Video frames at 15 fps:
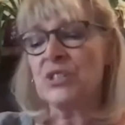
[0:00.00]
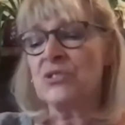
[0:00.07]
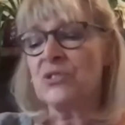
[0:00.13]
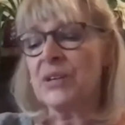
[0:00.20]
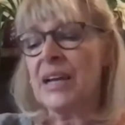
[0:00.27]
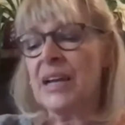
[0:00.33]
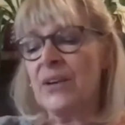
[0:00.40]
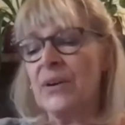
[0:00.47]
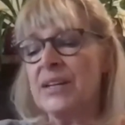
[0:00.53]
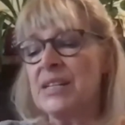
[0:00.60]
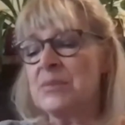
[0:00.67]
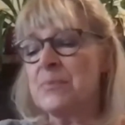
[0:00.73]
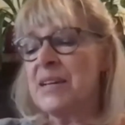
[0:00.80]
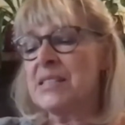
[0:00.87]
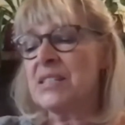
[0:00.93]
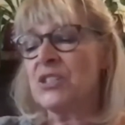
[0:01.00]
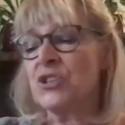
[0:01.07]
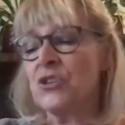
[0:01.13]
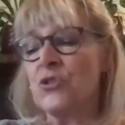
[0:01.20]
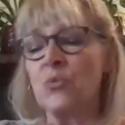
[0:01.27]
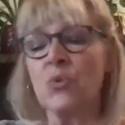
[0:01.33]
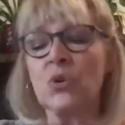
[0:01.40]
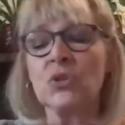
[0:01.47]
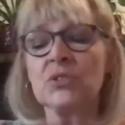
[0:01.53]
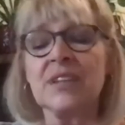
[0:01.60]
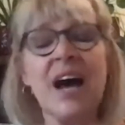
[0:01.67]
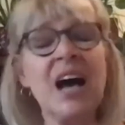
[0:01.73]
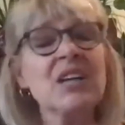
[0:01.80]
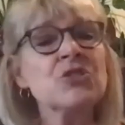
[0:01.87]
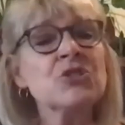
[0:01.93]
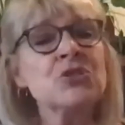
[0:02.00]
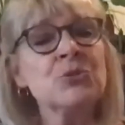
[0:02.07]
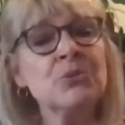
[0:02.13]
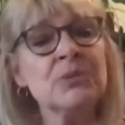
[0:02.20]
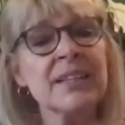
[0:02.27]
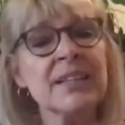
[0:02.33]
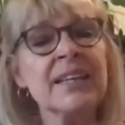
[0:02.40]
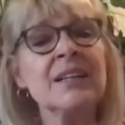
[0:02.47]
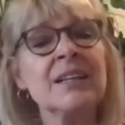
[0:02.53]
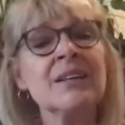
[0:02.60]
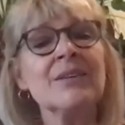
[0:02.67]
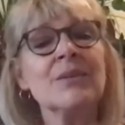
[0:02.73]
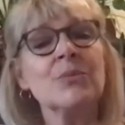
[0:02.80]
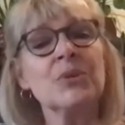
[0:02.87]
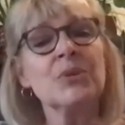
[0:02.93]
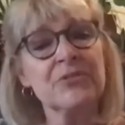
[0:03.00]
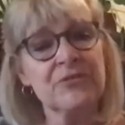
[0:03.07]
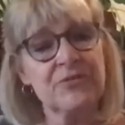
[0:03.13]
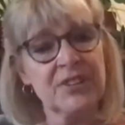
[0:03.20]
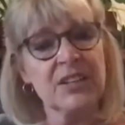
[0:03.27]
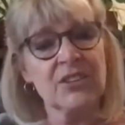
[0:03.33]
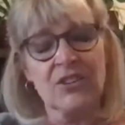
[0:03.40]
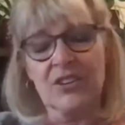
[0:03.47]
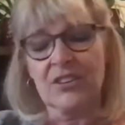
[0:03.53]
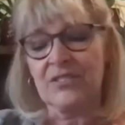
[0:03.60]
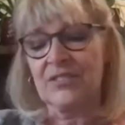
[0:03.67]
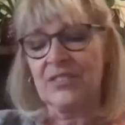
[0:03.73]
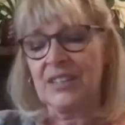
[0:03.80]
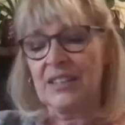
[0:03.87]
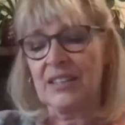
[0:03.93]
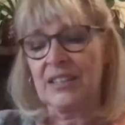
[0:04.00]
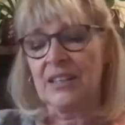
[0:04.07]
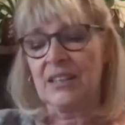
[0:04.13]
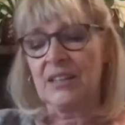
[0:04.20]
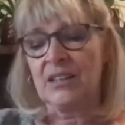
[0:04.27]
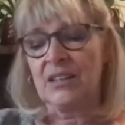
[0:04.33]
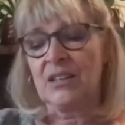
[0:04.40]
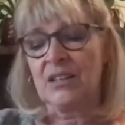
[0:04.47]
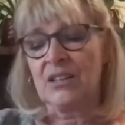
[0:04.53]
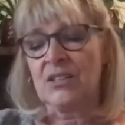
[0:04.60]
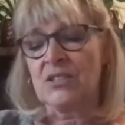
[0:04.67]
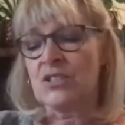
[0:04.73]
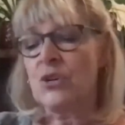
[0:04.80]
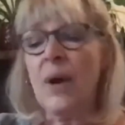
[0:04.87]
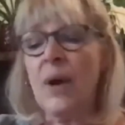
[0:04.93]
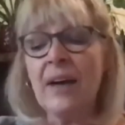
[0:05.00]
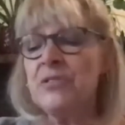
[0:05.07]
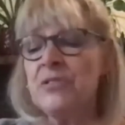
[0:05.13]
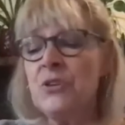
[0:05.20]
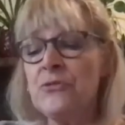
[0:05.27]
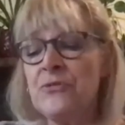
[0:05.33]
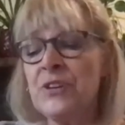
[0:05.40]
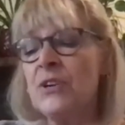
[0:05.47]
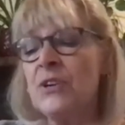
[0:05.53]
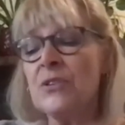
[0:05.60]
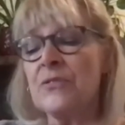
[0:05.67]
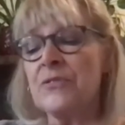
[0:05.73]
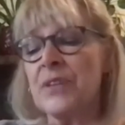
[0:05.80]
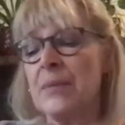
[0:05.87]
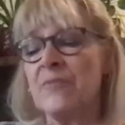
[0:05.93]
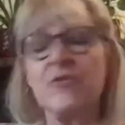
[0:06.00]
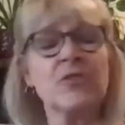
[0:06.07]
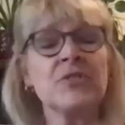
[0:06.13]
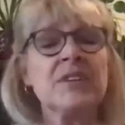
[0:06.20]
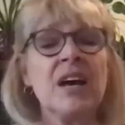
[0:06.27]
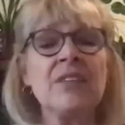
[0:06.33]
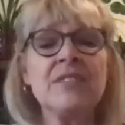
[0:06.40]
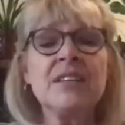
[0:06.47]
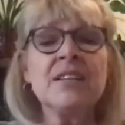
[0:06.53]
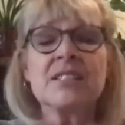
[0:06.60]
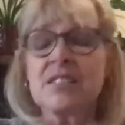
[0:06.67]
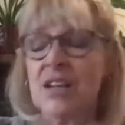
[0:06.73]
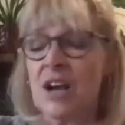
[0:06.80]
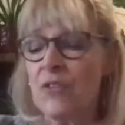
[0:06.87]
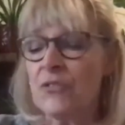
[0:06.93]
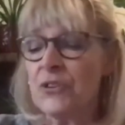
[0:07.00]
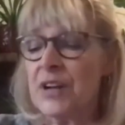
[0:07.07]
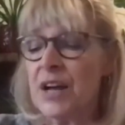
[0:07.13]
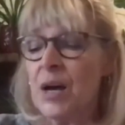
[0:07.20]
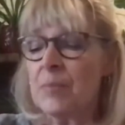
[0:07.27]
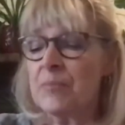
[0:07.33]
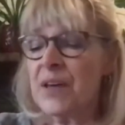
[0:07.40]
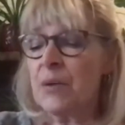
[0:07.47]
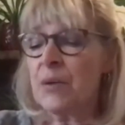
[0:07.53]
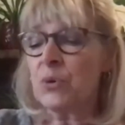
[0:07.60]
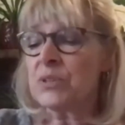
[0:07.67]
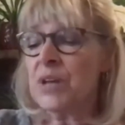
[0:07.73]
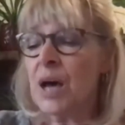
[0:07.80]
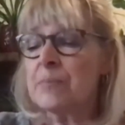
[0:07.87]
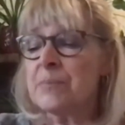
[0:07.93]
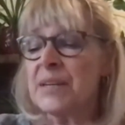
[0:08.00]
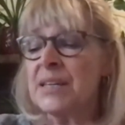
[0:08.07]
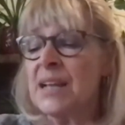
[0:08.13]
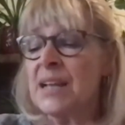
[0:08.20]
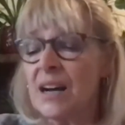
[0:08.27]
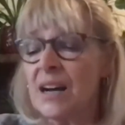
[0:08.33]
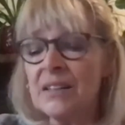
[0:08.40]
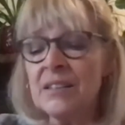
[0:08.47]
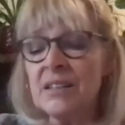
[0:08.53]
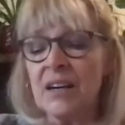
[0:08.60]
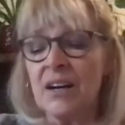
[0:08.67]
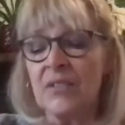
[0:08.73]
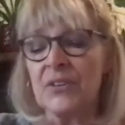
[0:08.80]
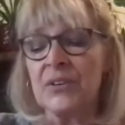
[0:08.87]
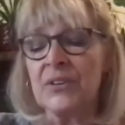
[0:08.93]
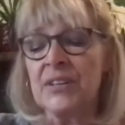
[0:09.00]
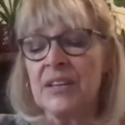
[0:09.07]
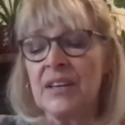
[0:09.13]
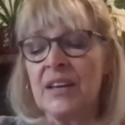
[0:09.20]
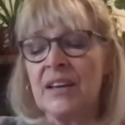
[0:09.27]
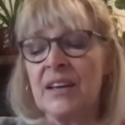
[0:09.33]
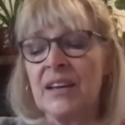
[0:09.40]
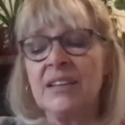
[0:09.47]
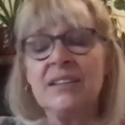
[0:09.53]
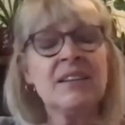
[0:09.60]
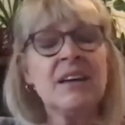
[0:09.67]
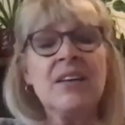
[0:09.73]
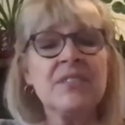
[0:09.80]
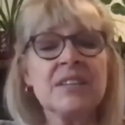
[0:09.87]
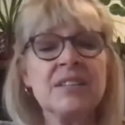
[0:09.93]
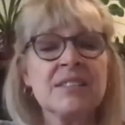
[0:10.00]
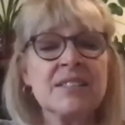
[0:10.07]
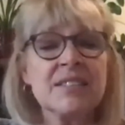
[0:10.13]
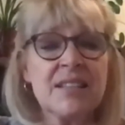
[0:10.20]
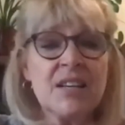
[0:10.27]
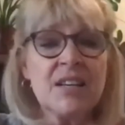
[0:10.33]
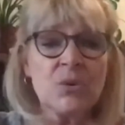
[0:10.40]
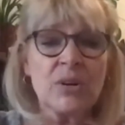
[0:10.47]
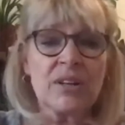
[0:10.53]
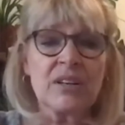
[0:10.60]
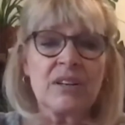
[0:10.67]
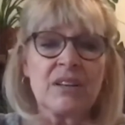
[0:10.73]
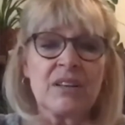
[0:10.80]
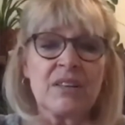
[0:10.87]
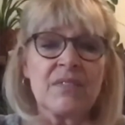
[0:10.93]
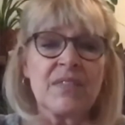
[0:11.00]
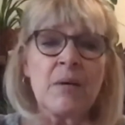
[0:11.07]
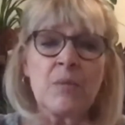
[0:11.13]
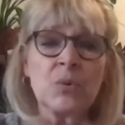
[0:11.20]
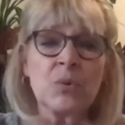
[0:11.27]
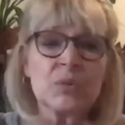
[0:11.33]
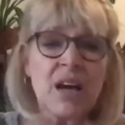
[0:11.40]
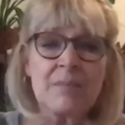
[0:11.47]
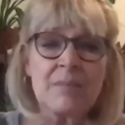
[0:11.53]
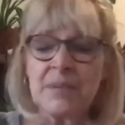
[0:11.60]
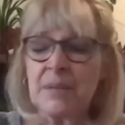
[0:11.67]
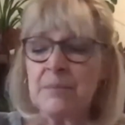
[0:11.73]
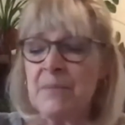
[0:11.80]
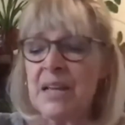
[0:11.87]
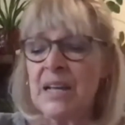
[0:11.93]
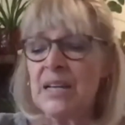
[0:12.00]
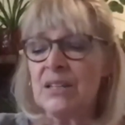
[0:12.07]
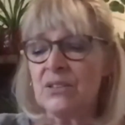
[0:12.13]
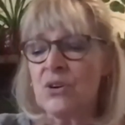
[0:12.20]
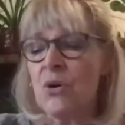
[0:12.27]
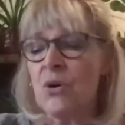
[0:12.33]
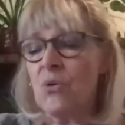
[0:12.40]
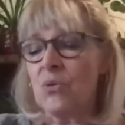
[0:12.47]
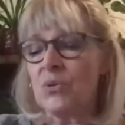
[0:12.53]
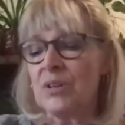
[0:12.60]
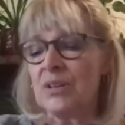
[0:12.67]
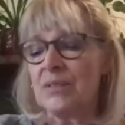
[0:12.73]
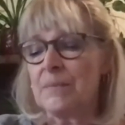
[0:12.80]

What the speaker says: to carry his message in the world not to lead with fear. "So have no fear of them, for nothing is covered up that will not be uncovered, and nothing secret that will not be made known."